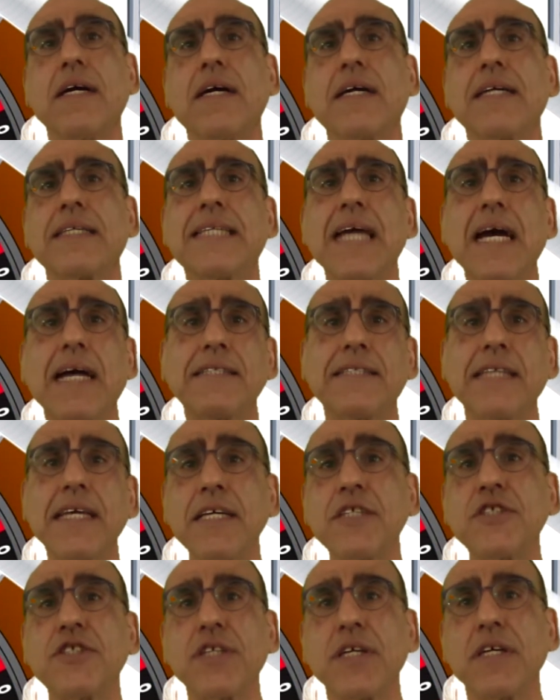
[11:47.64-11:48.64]
The
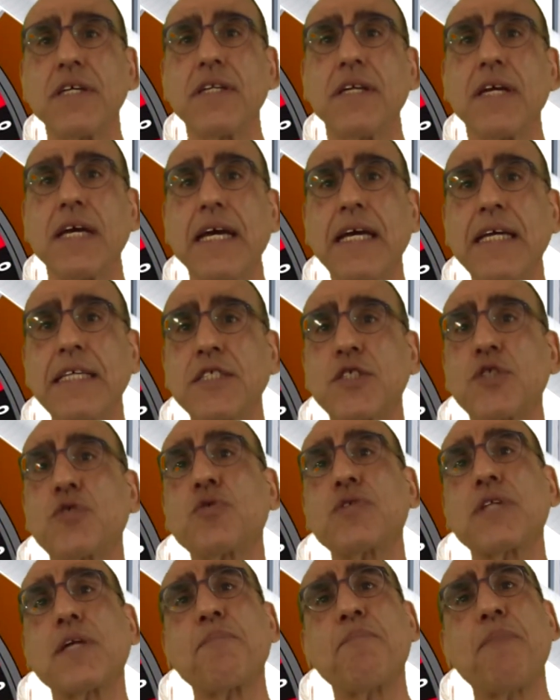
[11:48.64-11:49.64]
addiction is to
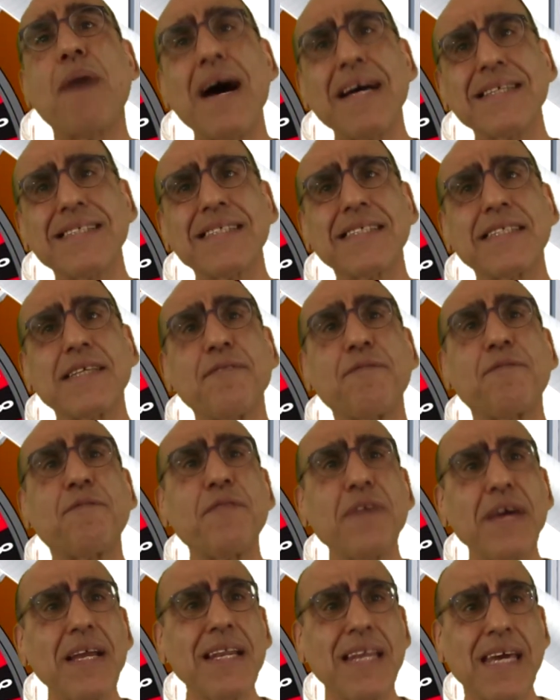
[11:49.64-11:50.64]
the positive
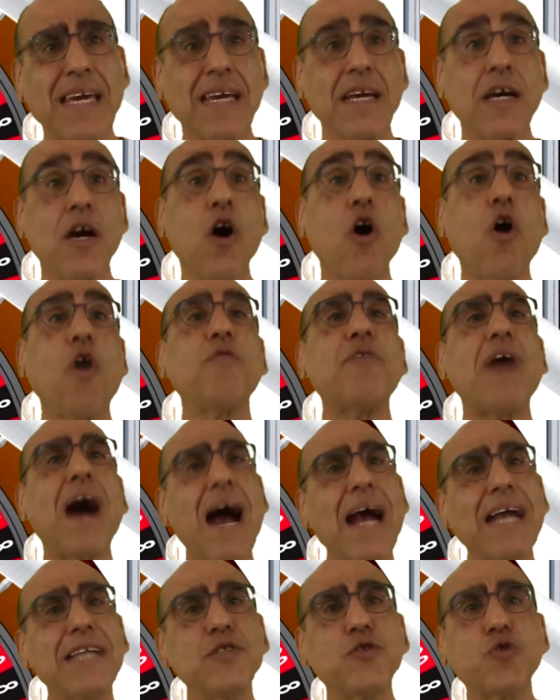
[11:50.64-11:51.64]
feeling of
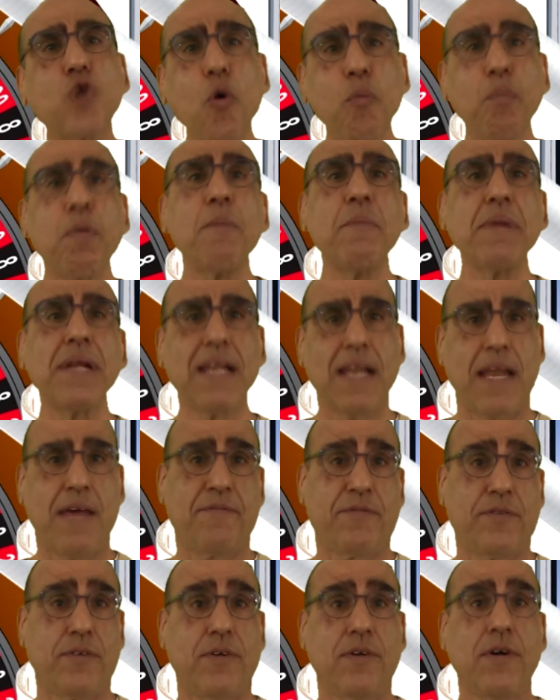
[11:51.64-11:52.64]
high dopamine
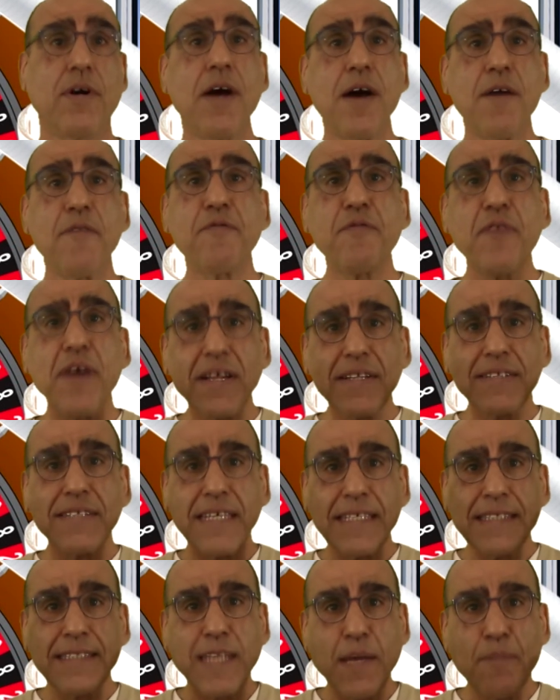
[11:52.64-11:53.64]
level felt
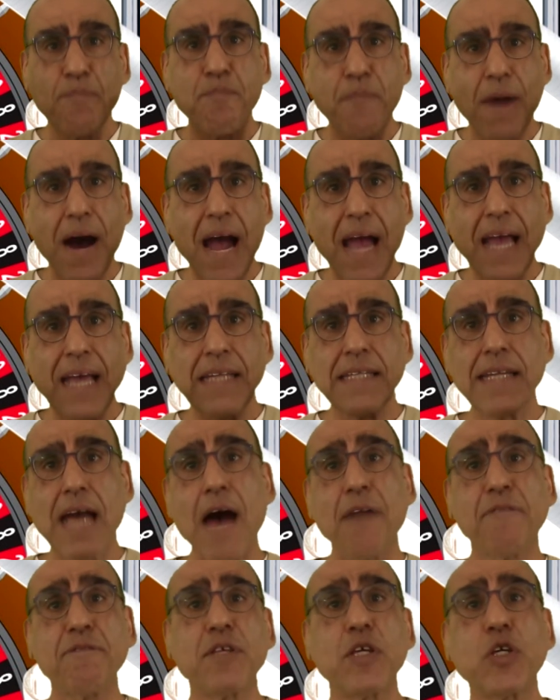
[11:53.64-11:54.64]
in the mind
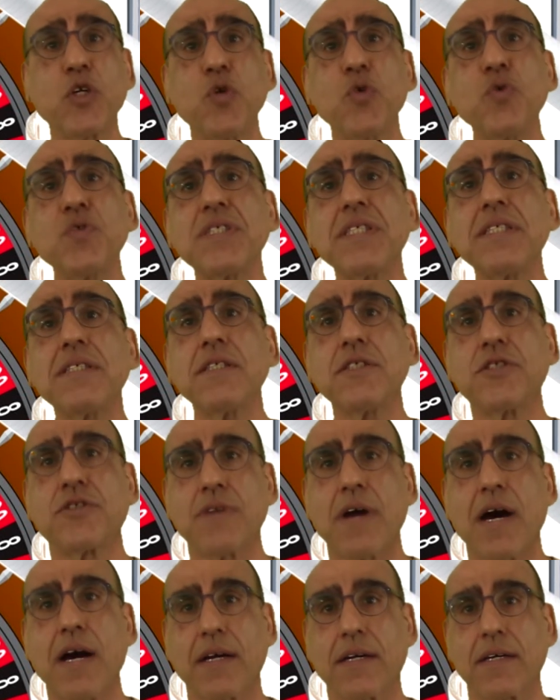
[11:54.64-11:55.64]
after using the
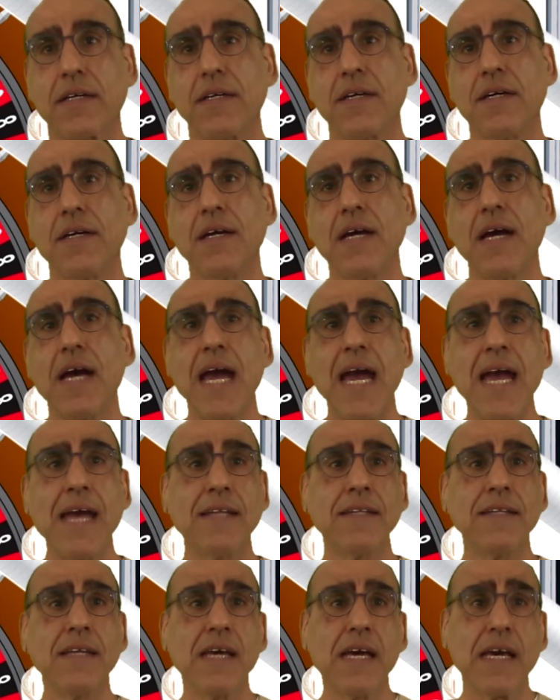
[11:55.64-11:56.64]
drug.
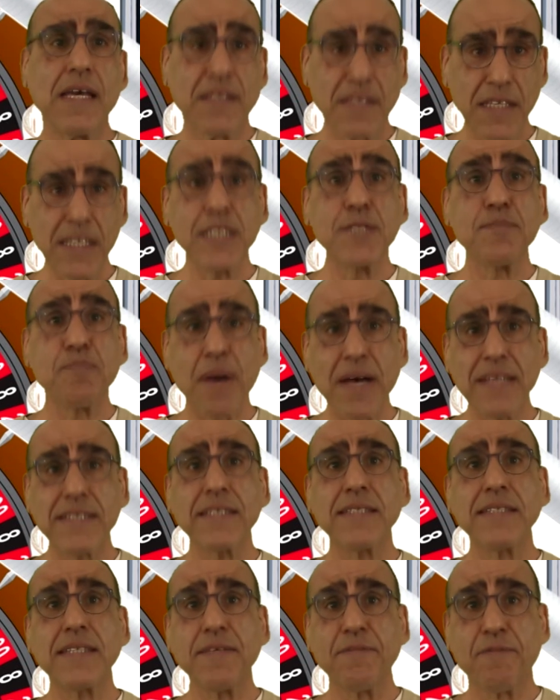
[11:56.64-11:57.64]
And this
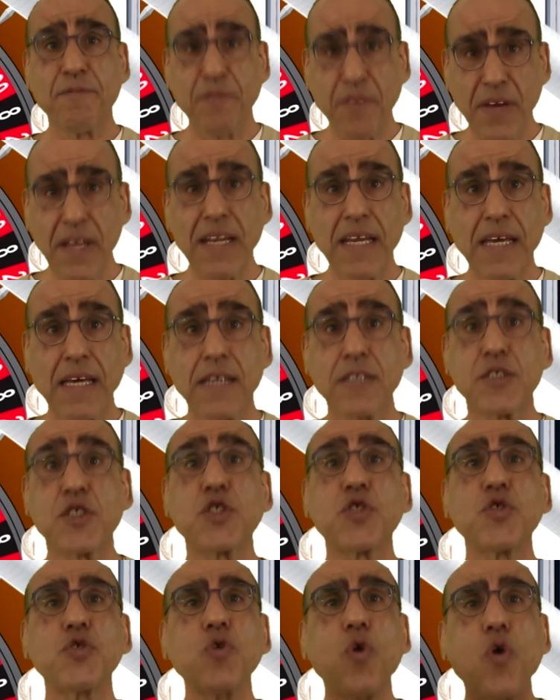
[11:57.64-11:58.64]
positive feeling
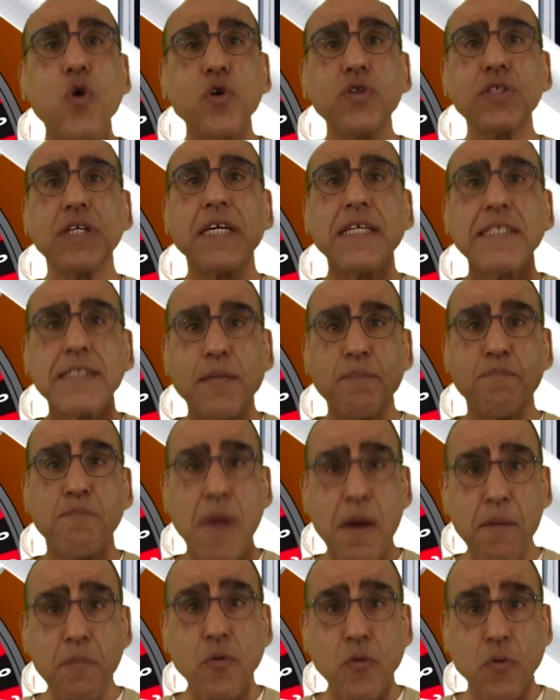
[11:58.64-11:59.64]
stored in the
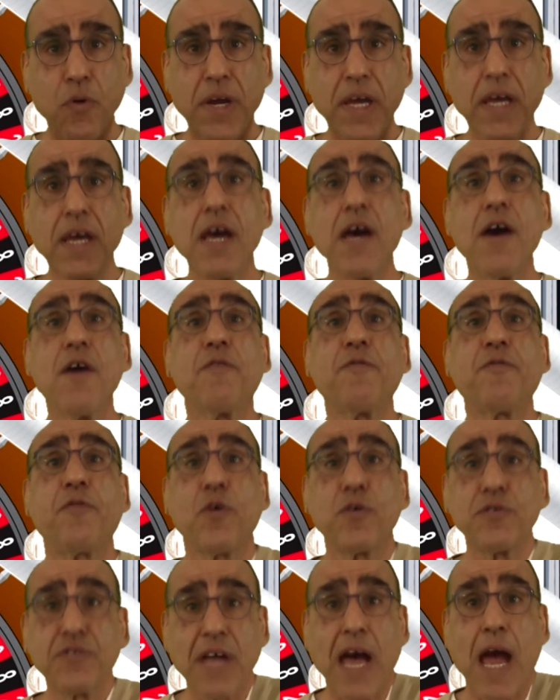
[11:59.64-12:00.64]
memory
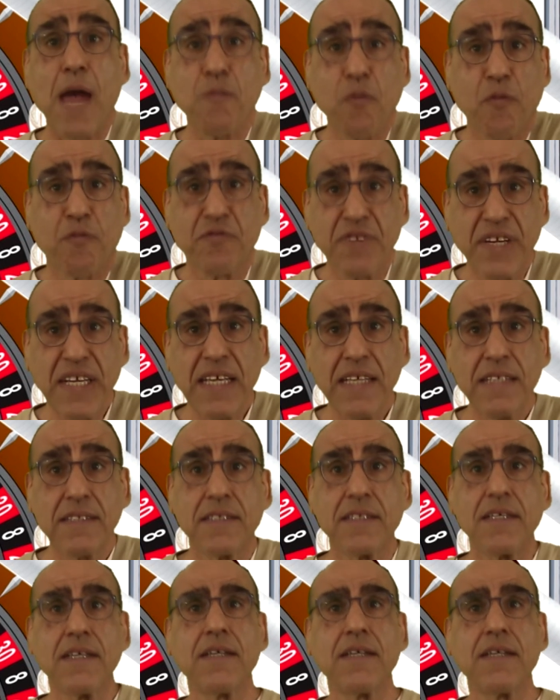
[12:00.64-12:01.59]
for time of need.